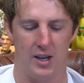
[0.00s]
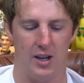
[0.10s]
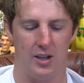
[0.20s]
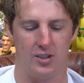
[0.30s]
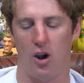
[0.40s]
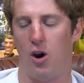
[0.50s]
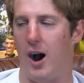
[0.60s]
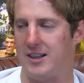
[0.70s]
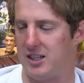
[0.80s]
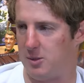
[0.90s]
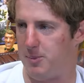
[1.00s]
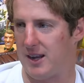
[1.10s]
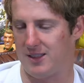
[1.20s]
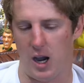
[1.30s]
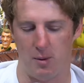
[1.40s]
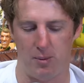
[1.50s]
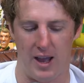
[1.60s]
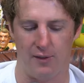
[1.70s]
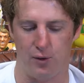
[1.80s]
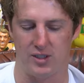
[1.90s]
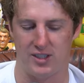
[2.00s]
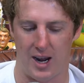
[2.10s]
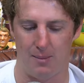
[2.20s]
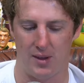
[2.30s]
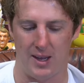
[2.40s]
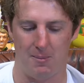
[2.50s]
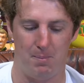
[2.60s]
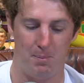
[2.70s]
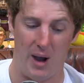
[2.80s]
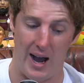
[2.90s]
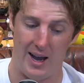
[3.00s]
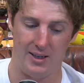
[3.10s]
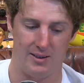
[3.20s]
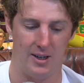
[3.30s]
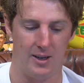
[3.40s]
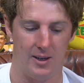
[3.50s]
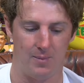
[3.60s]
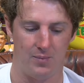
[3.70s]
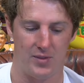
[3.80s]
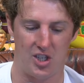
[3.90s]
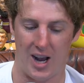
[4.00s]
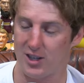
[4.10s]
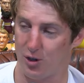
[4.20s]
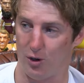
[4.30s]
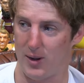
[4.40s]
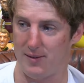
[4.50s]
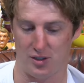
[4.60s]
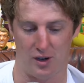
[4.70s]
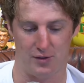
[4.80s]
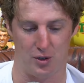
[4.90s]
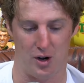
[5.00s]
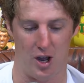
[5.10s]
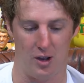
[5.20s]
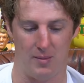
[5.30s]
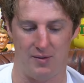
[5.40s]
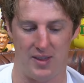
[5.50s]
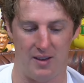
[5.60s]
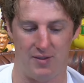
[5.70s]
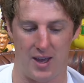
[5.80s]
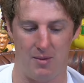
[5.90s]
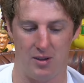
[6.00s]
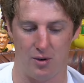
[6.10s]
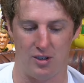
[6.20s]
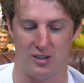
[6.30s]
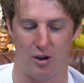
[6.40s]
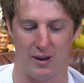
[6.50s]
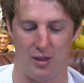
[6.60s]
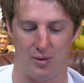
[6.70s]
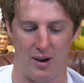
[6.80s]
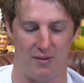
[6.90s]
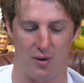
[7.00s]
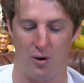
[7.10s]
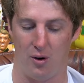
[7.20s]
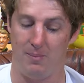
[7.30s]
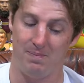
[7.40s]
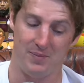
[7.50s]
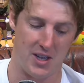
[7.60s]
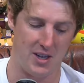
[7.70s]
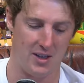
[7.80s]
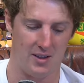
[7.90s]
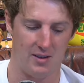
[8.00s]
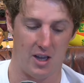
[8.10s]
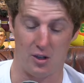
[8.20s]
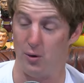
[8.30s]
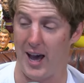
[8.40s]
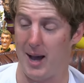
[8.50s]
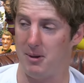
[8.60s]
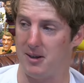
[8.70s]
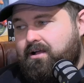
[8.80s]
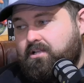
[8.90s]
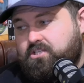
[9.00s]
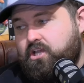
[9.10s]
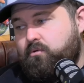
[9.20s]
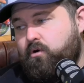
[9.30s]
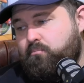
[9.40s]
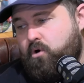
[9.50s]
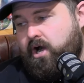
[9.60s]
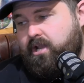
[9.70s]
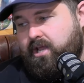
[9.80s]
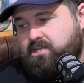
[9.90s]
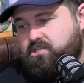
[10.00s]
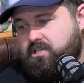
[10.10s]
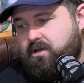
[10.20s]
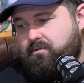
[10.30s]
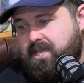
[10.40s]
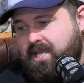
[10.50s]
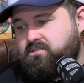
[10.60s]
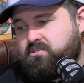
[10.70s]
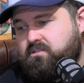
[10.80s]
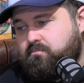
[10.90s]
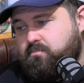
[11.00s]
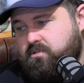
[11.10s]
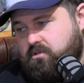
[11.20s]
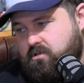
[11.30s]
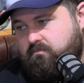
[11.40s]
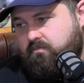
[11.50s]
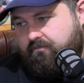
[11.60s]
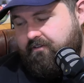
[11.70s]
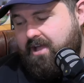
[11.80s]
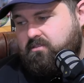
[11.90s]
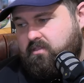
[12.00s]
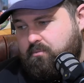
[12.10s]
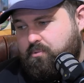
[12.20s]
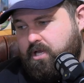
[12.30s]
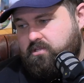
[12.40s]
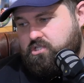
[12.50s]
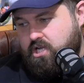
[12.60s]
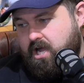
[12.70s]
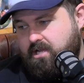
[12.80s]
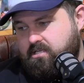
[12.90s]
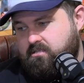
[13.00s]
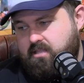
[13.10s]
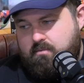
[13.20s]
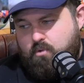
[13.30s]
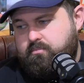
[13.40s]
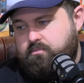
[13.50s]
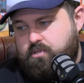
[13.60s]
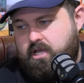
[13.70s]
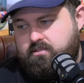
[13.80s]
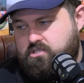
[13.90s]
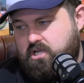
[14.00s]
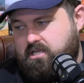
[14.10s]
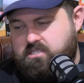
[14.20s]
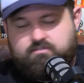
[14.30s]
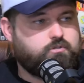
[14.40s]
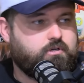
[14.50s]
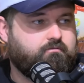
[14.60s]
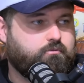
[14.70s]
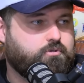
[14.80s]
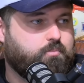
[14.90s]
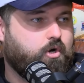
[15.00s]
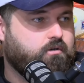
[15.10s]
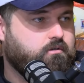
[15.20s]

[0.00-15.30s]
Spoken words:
So I suspect they'll be playing for something. But the Sharks also have a soft draw home. If them and the Roosters lock in 3-4, it could happen. tell you what might actually go against them. The fact that they're playing the Sharkies, they might be playing the Sharkies for a top four spot.